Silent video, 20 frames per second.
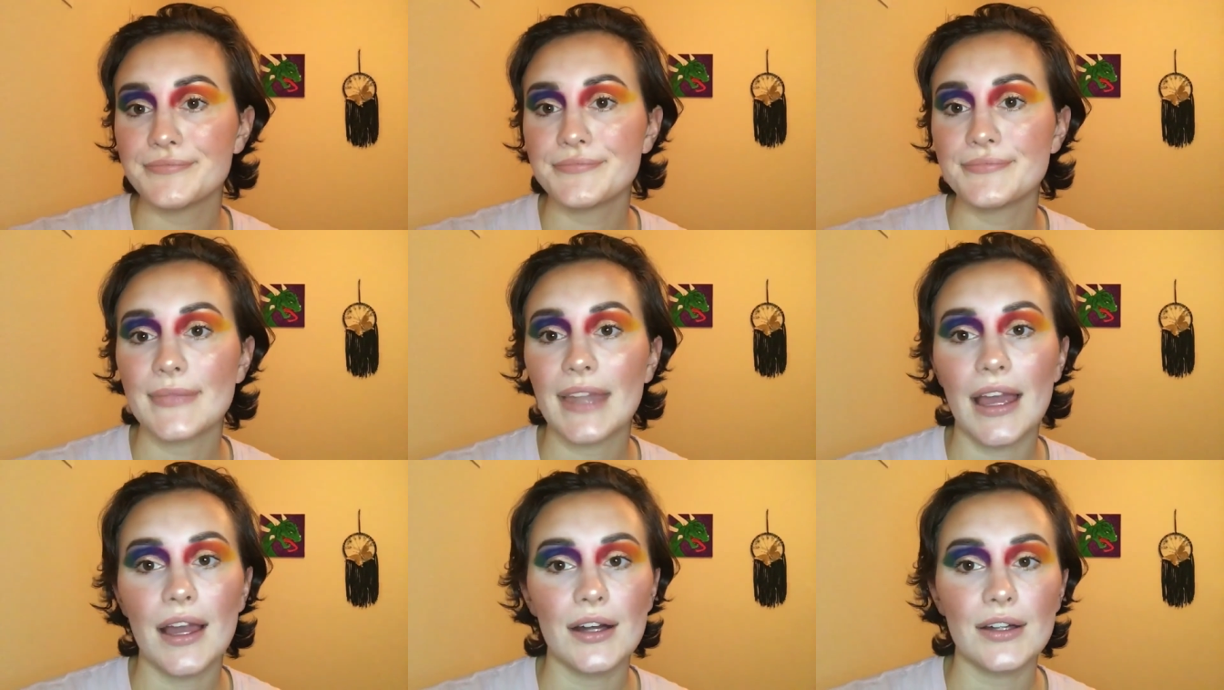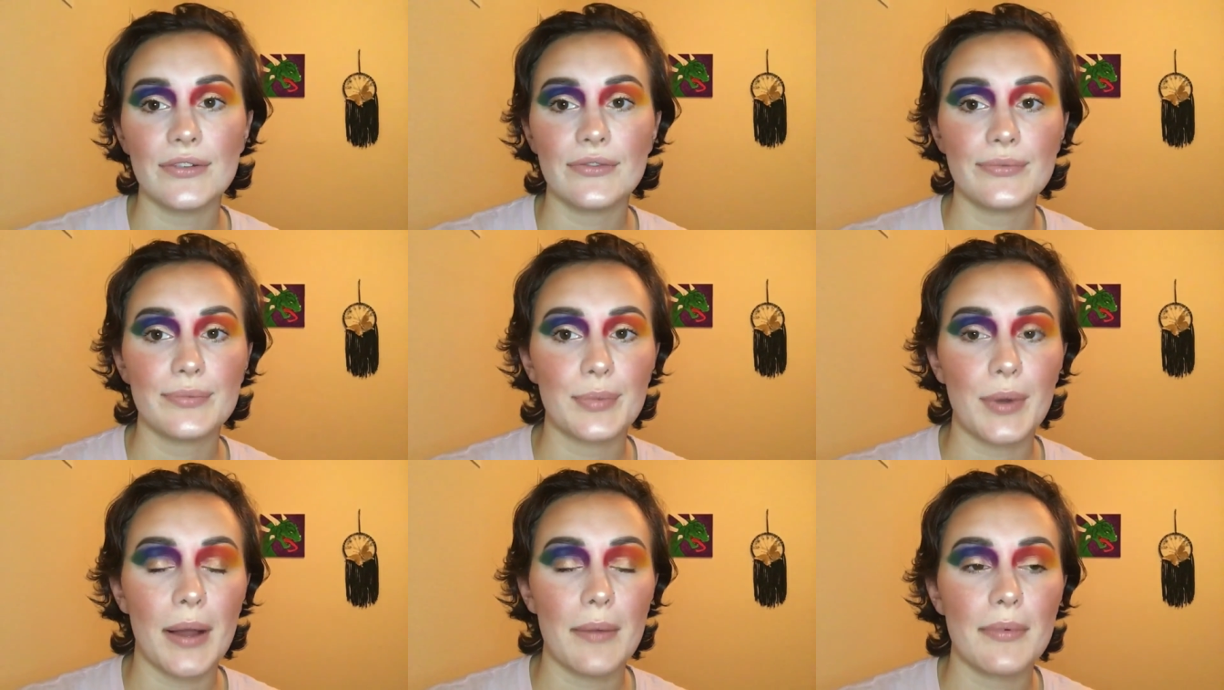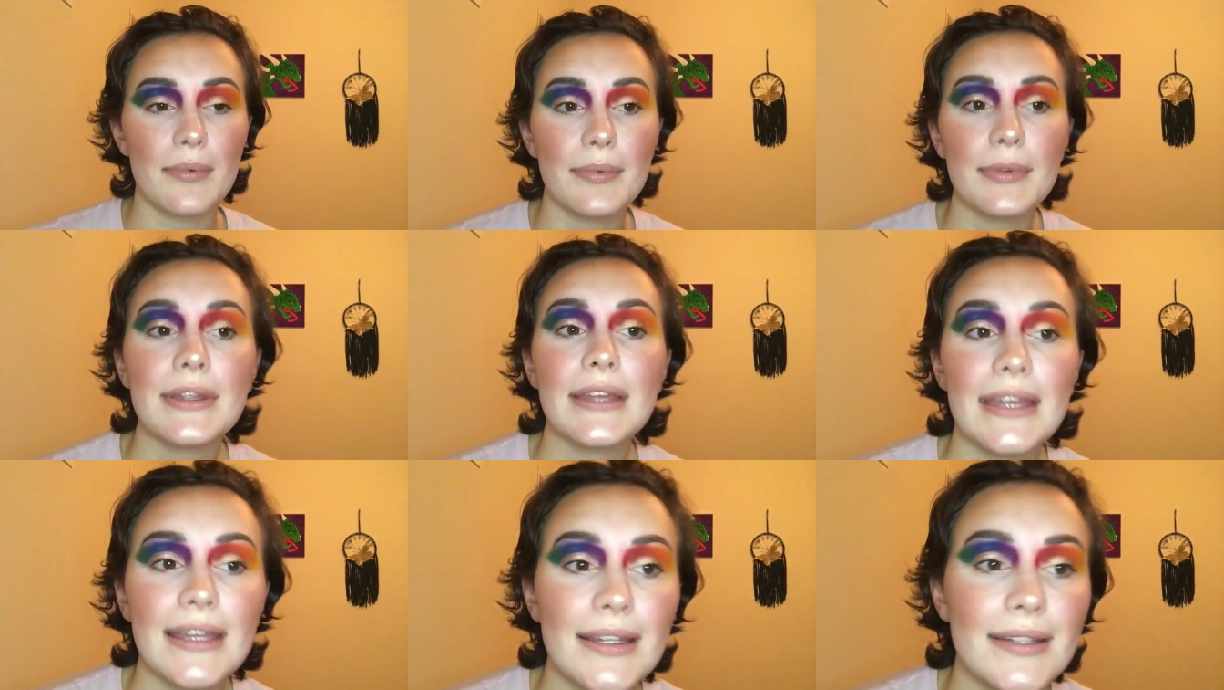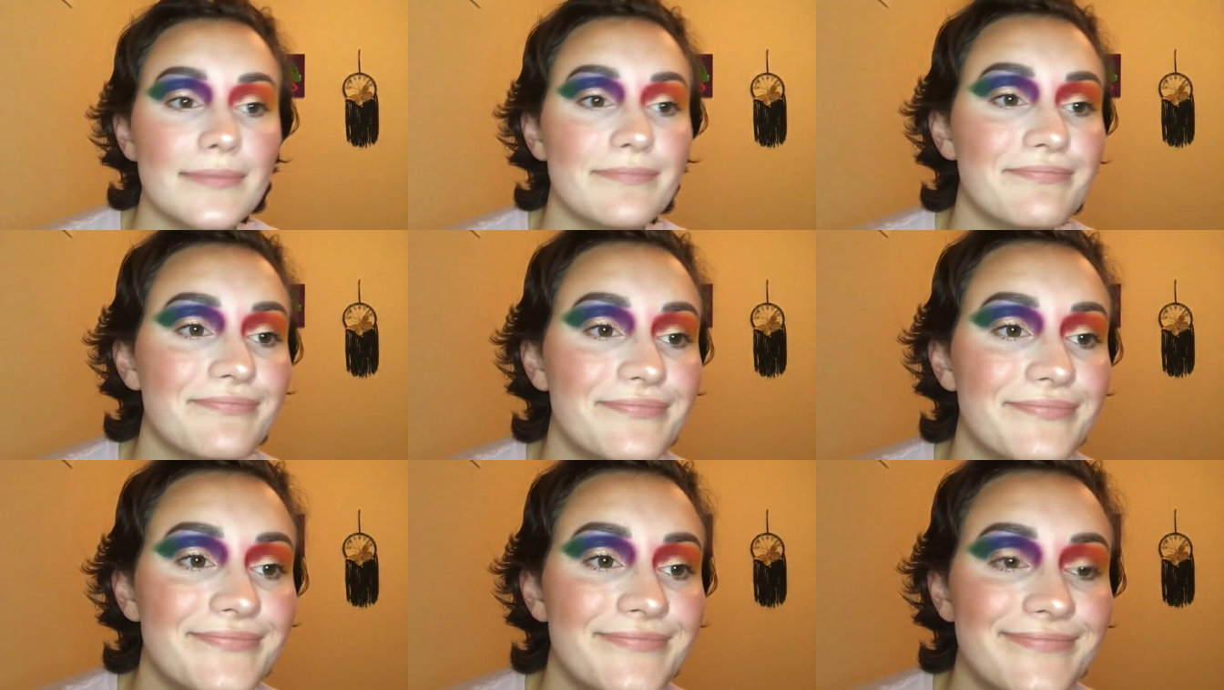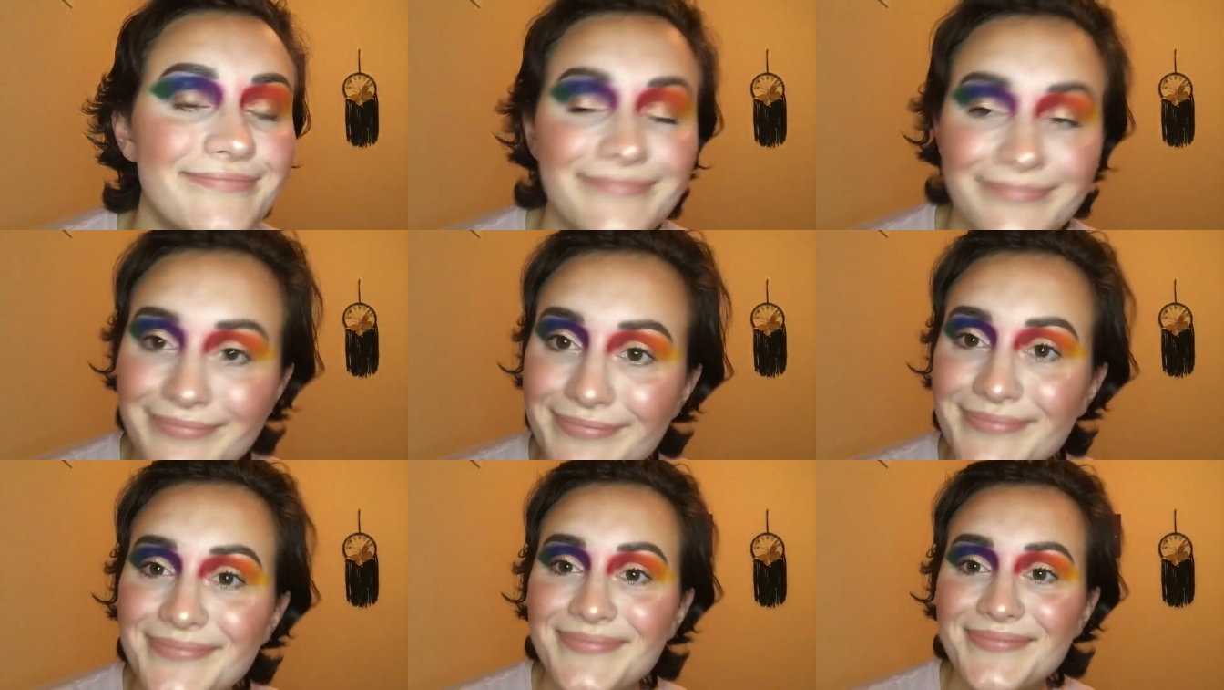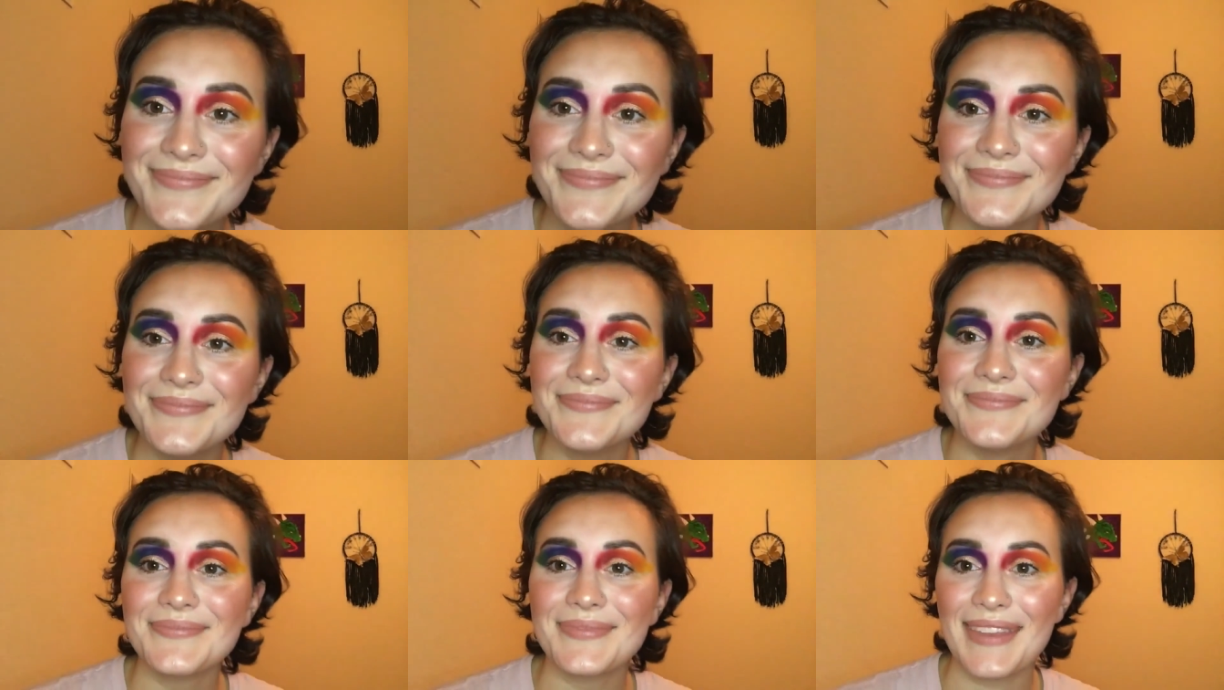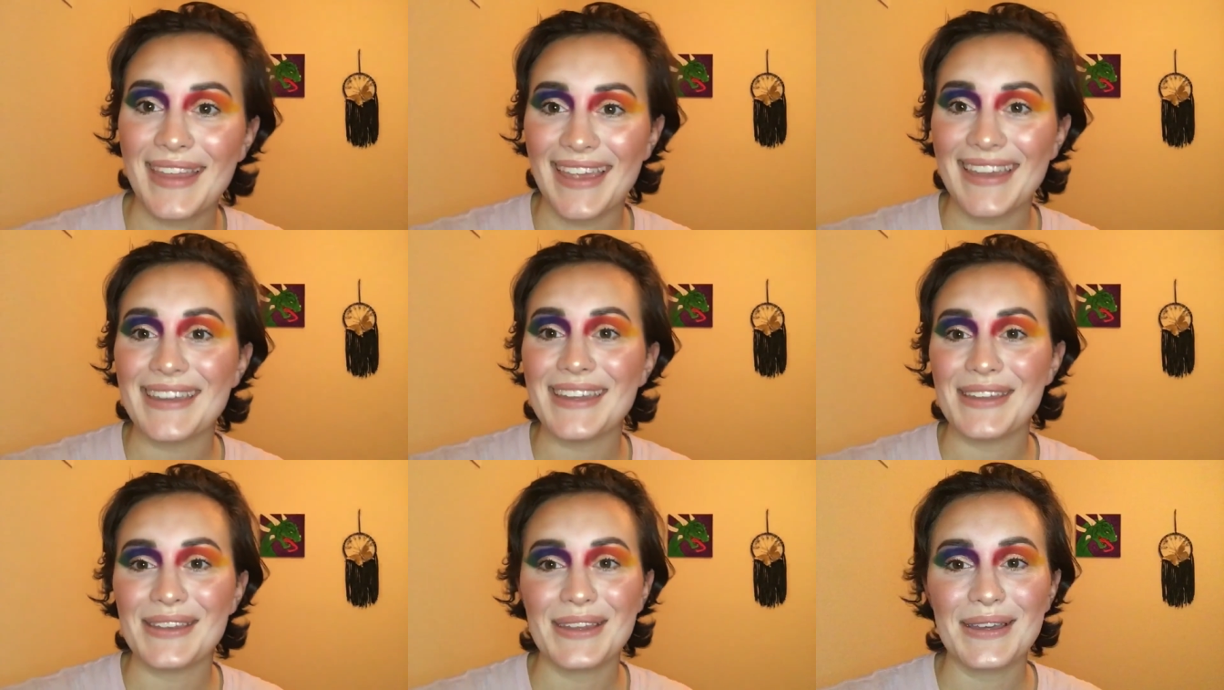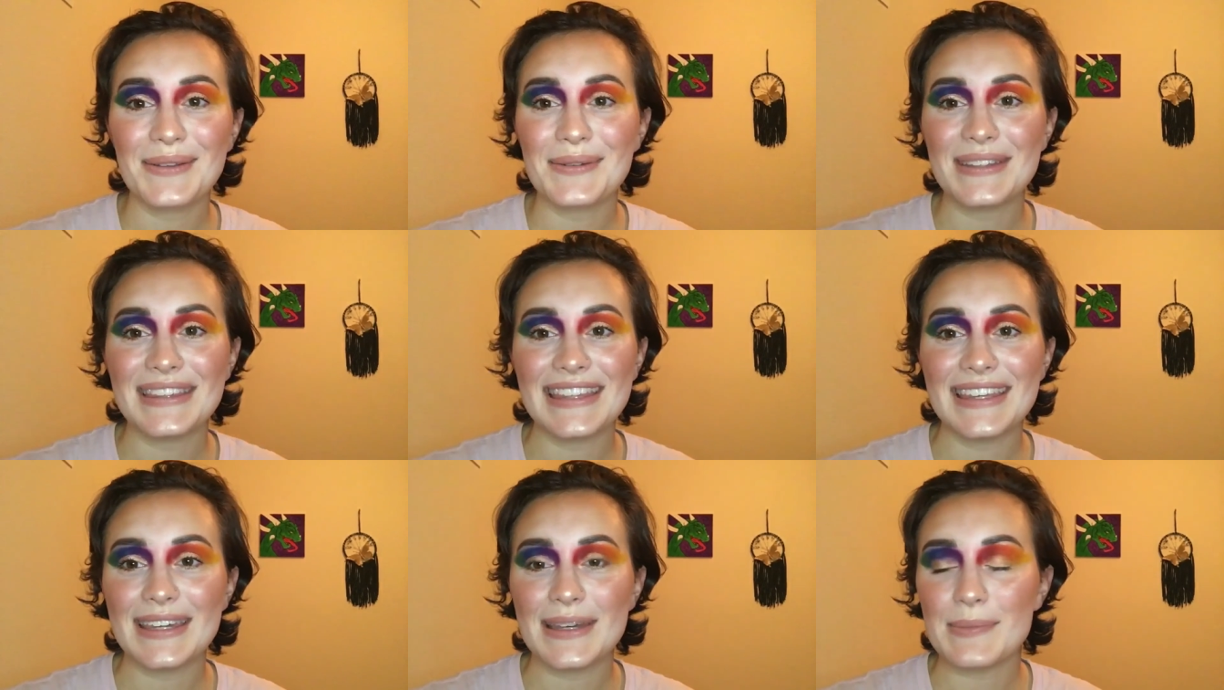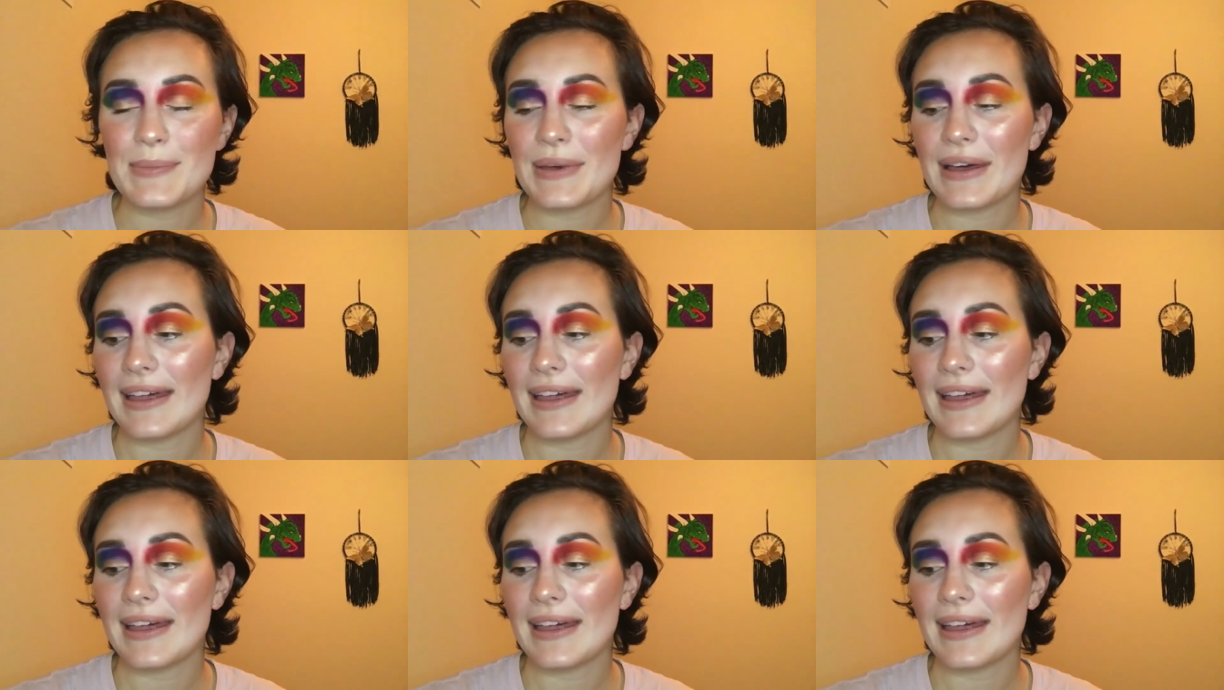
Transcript: out of probably I need liquid lip.